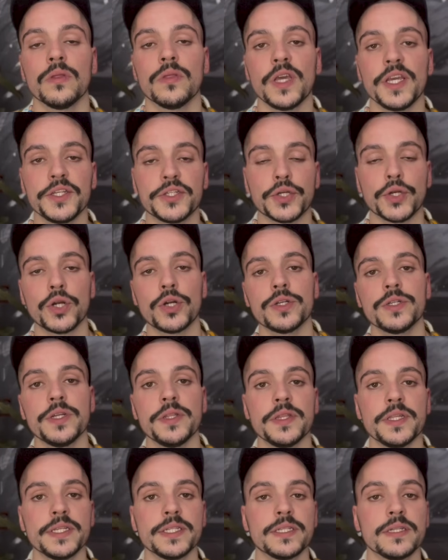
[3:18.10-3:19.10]
they turned
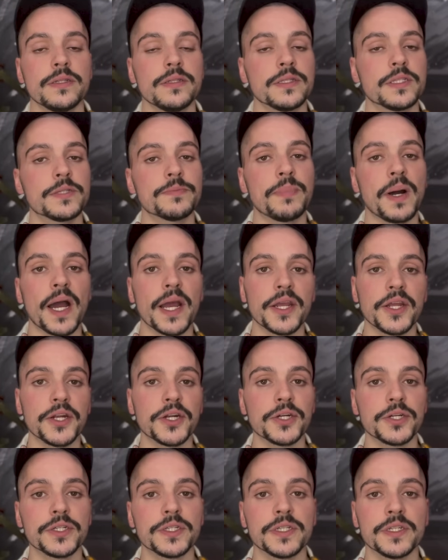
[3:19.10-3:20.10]
this
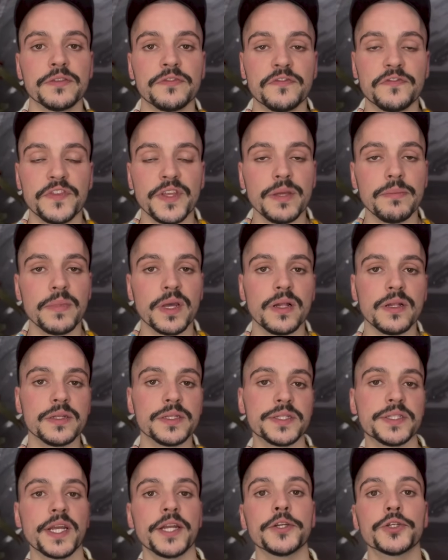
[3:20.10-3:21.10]
inspired
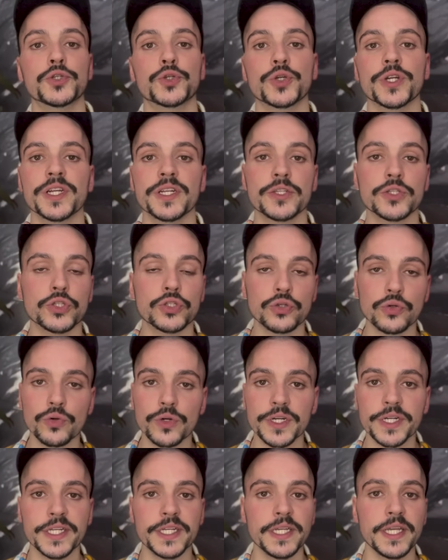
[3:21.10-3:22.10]
female-centric
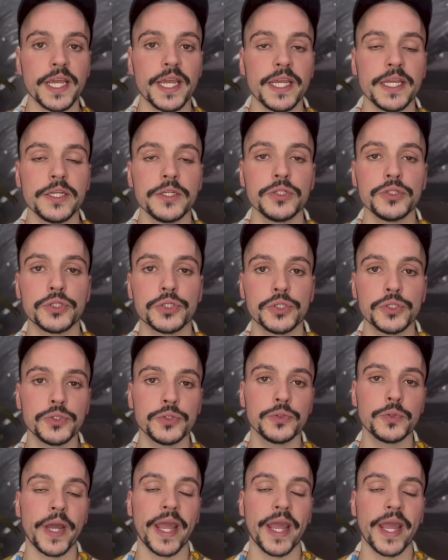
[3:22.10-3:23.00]
story into